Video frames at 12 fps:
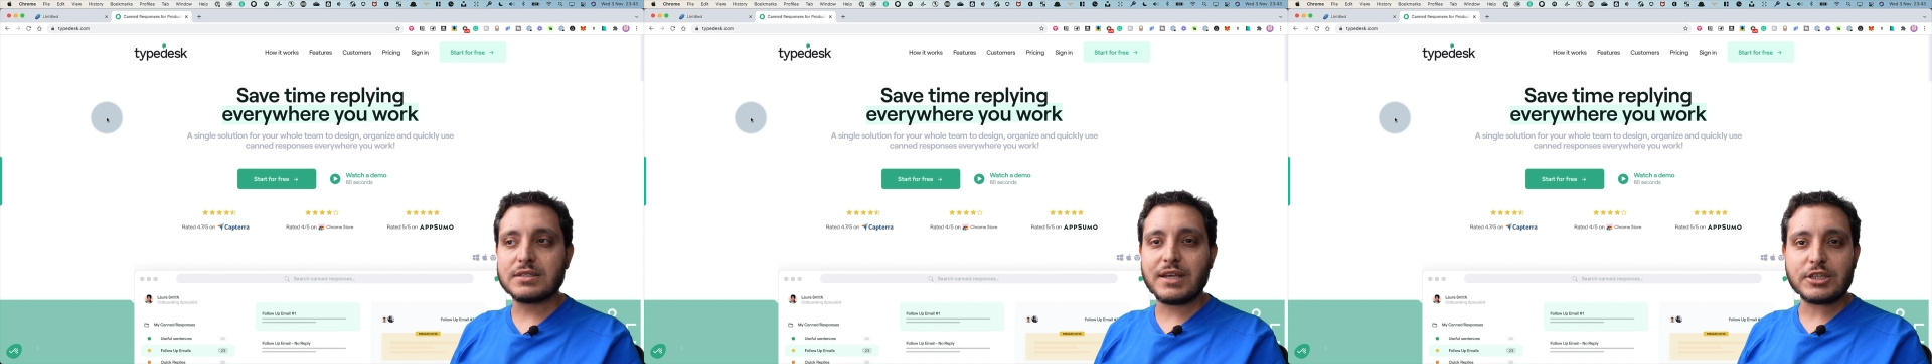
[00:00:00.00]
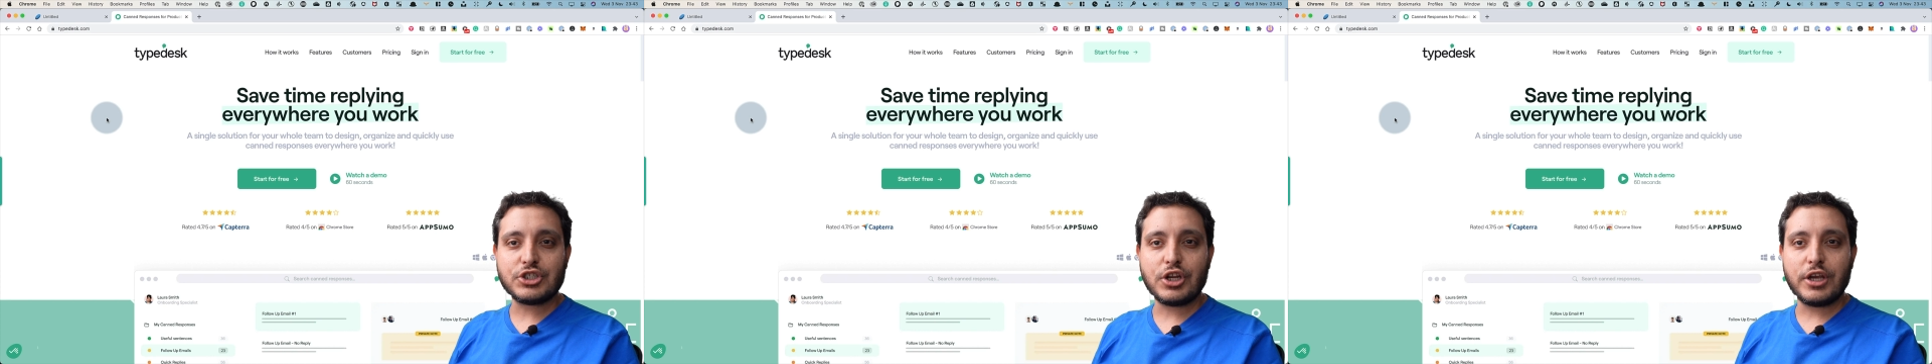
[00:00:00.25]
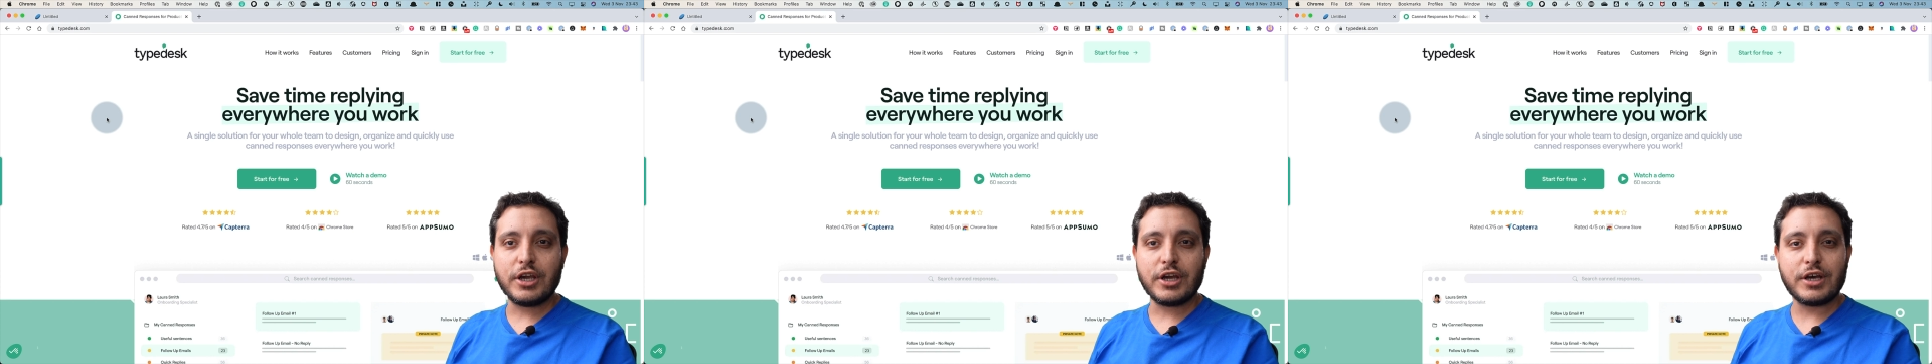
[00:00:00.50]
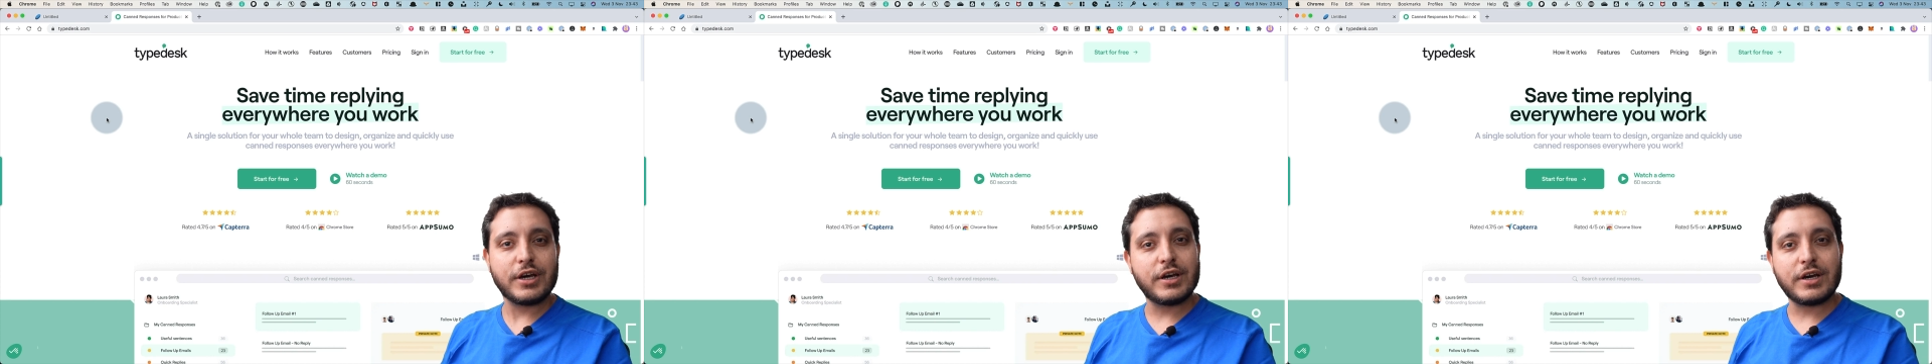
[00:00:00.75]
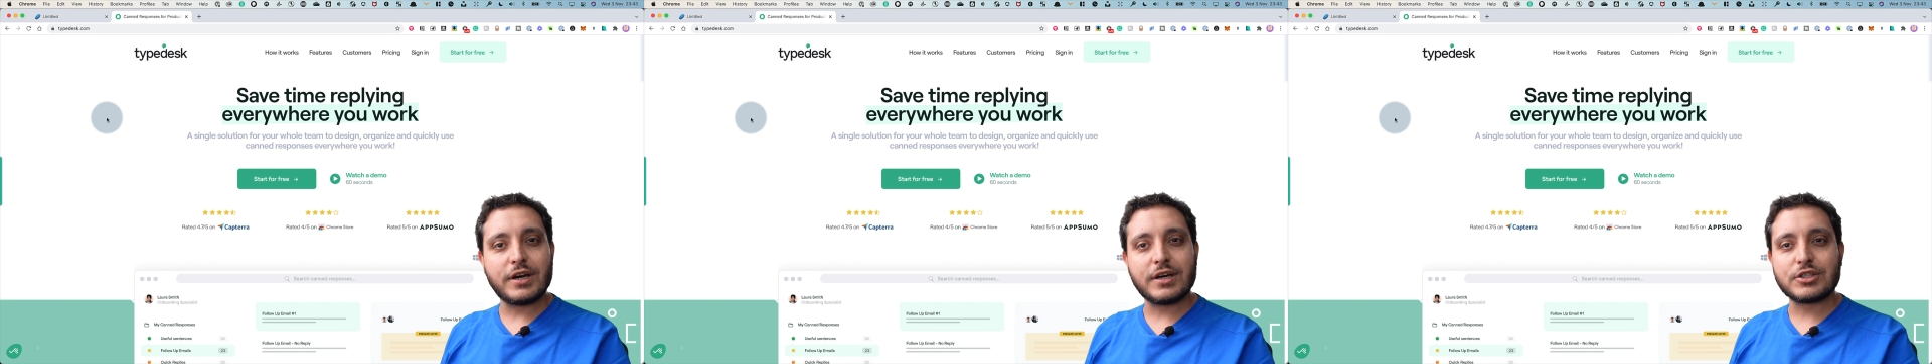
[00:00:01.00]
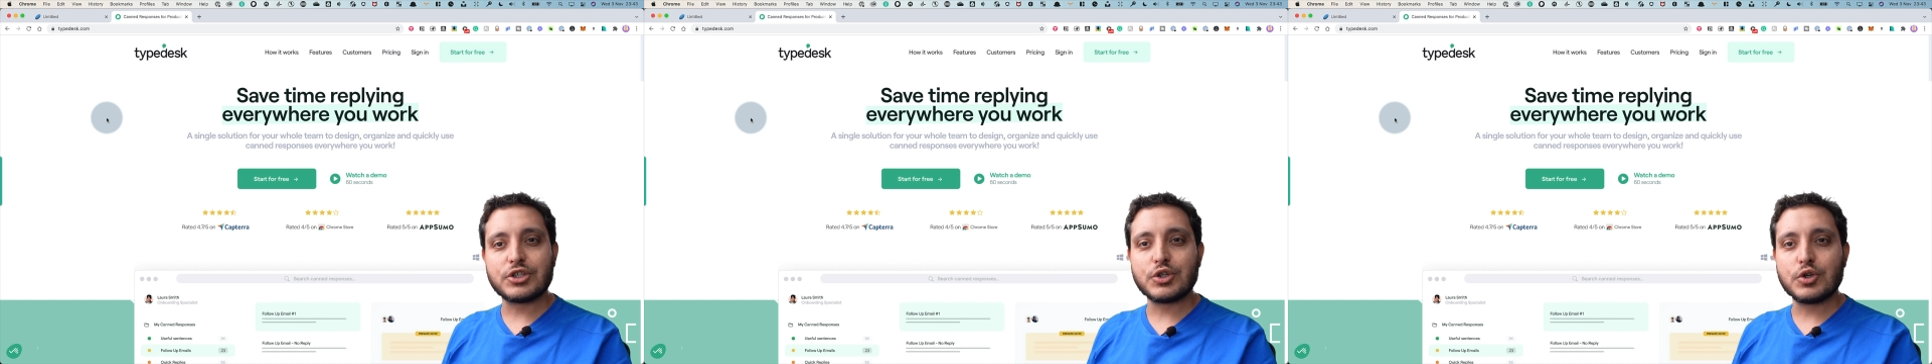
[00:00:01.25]
It's actually
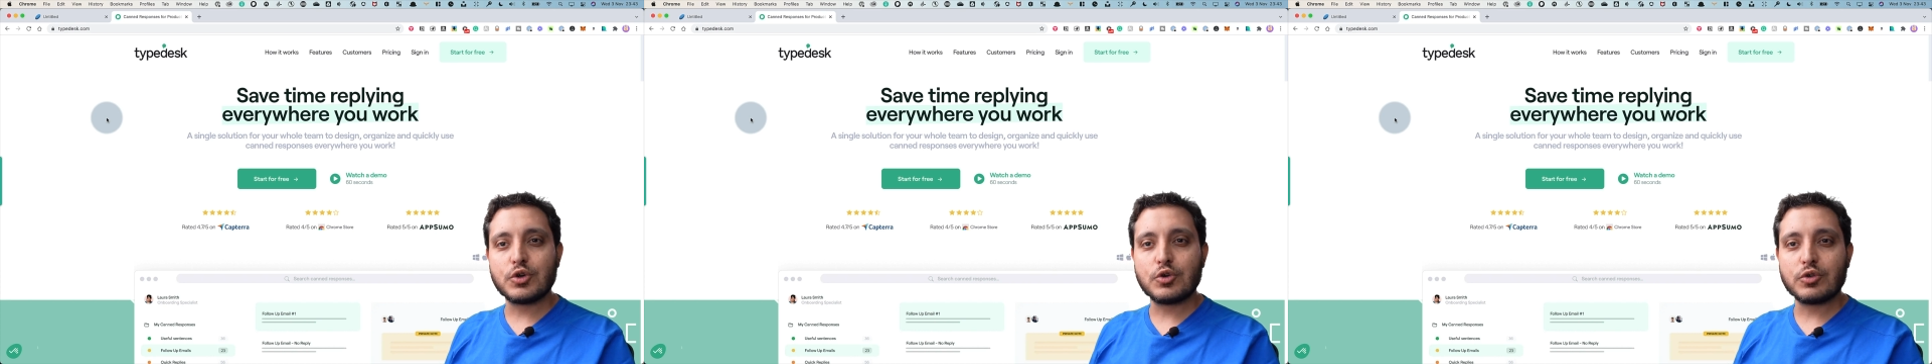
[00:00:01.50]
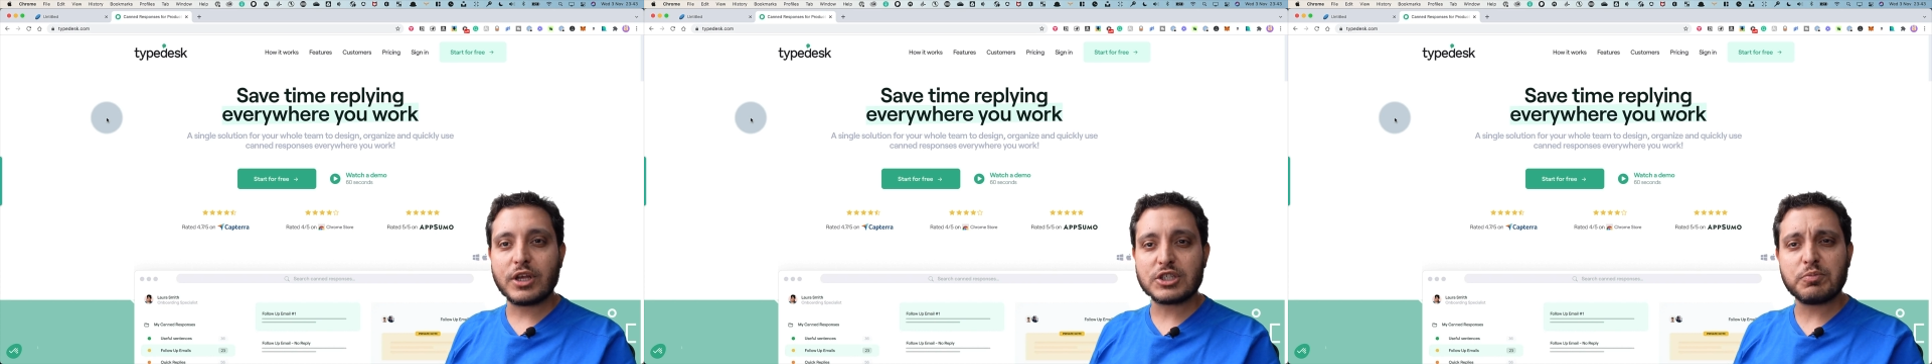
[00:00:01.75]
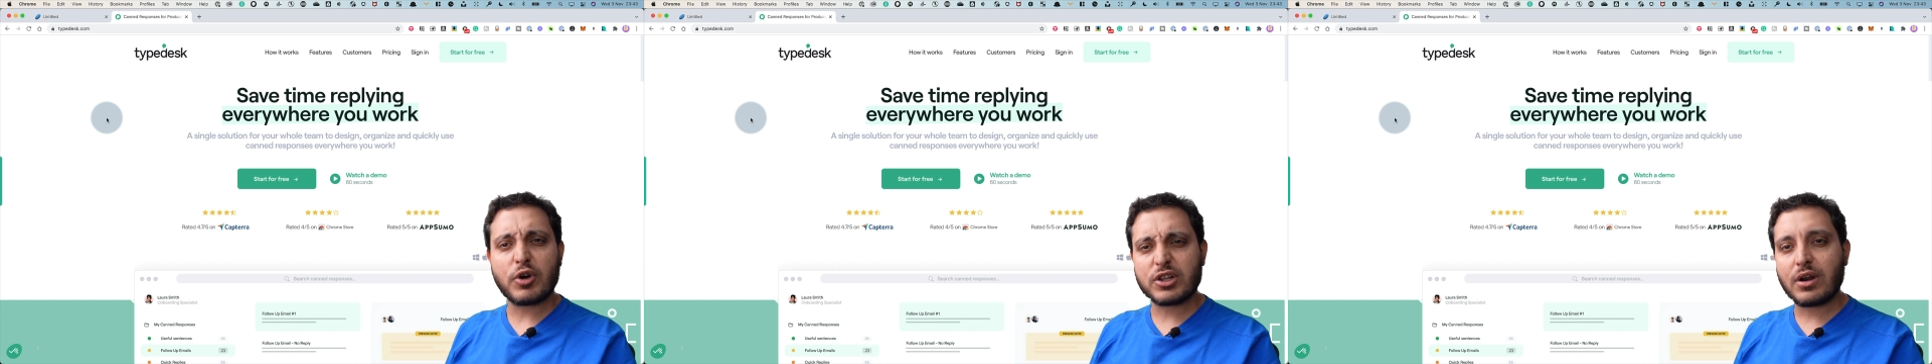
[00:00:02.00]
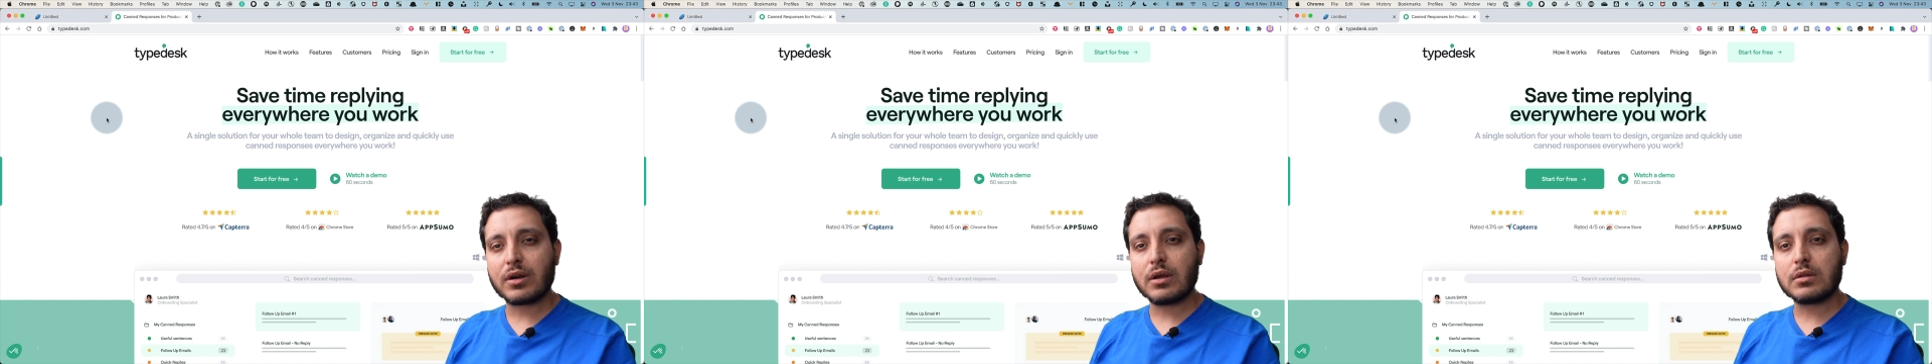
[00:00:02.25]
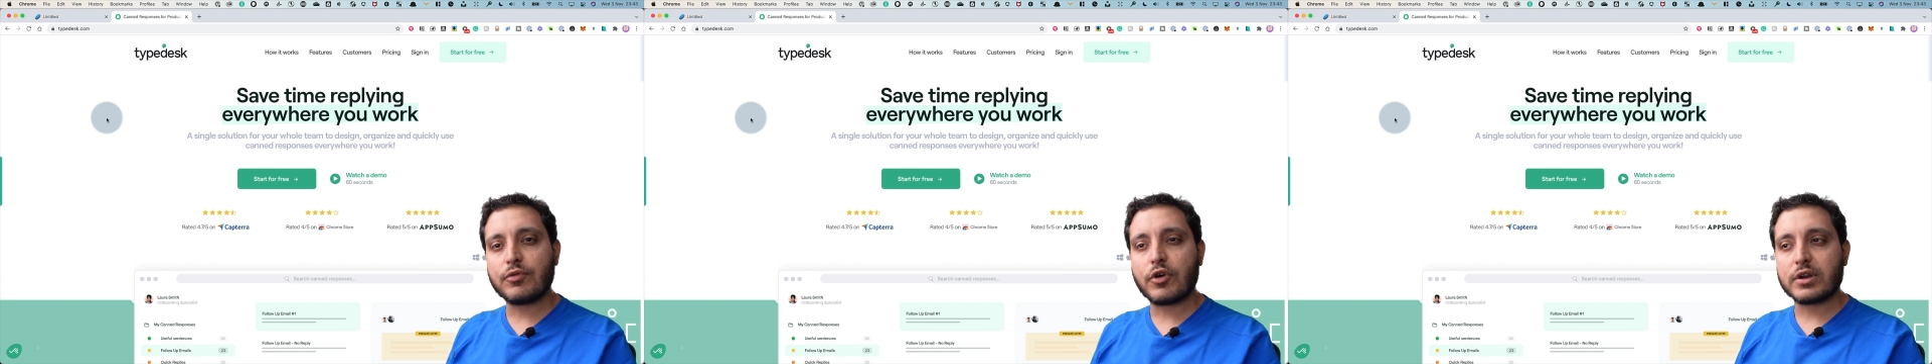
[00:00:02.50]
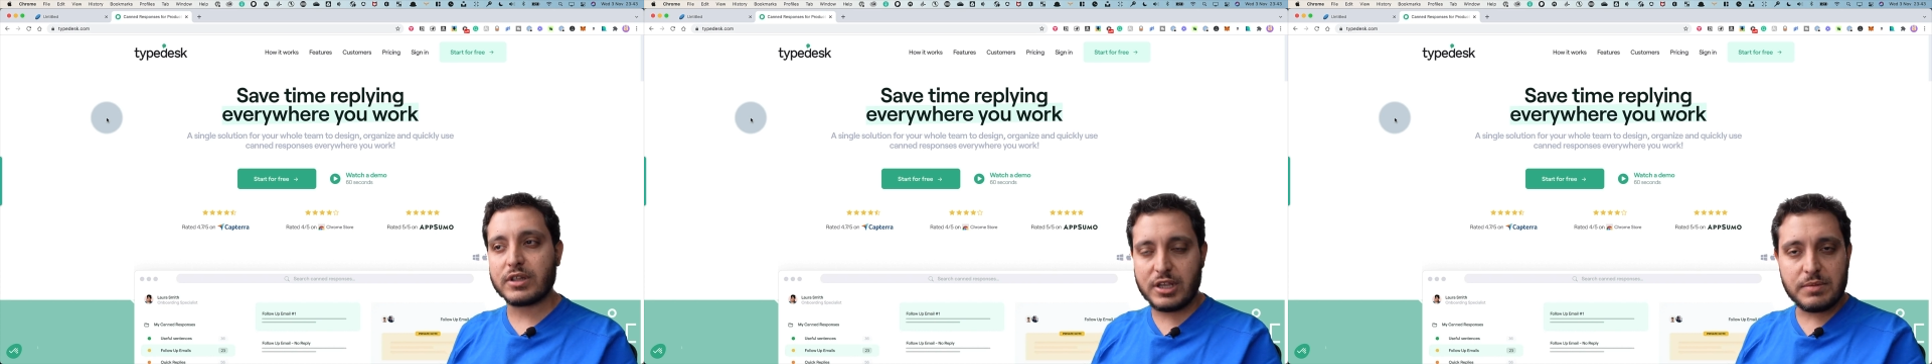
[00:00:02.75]
a tool that's more targeted
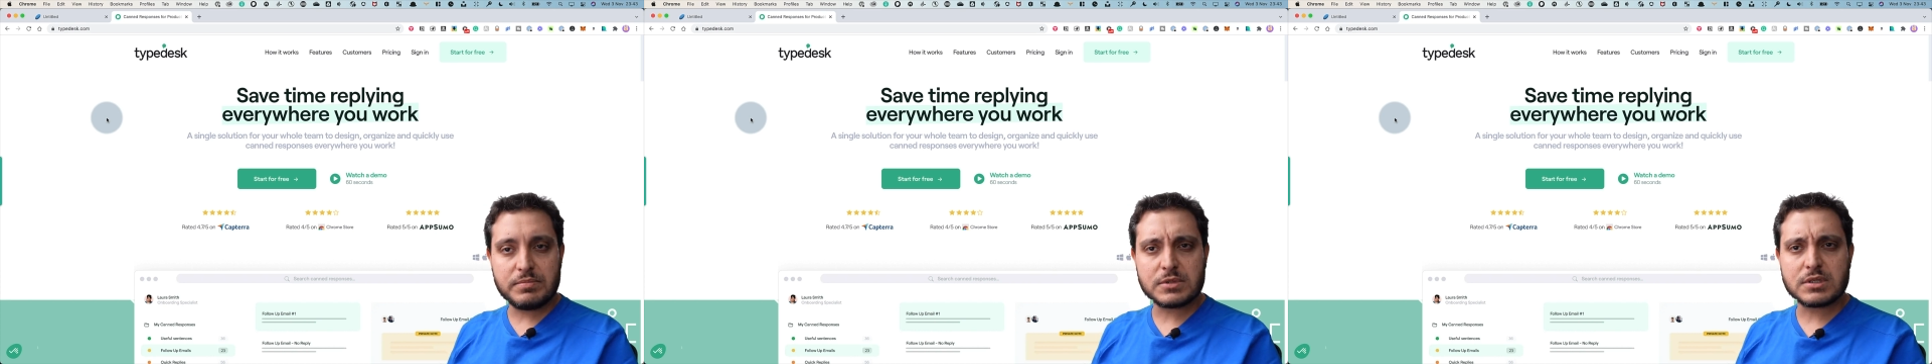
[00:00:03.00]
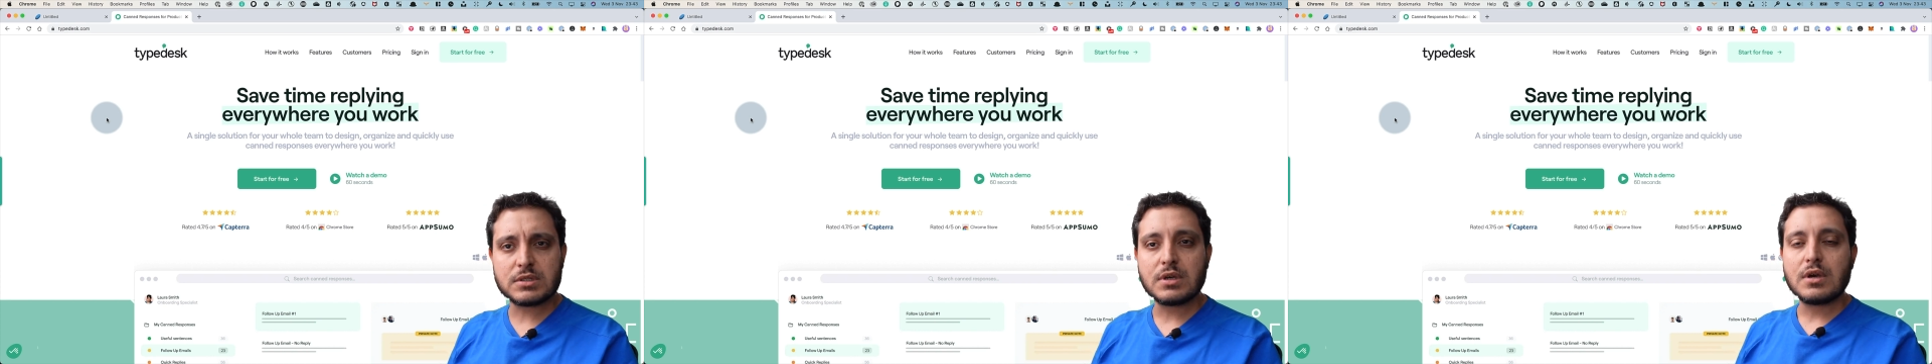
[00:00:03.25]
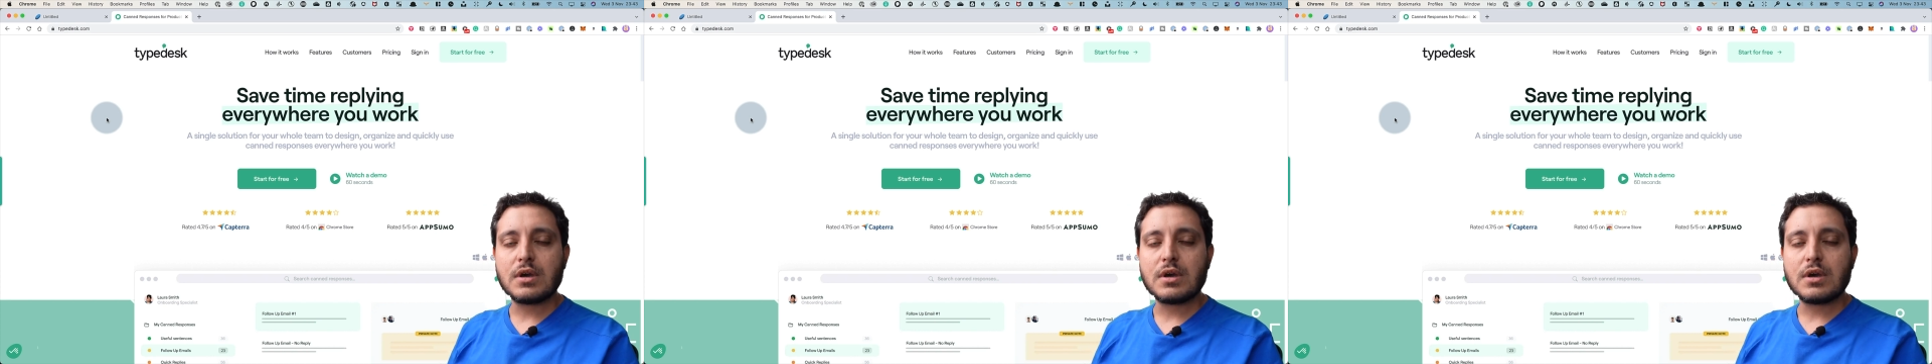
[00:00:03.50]
for teams,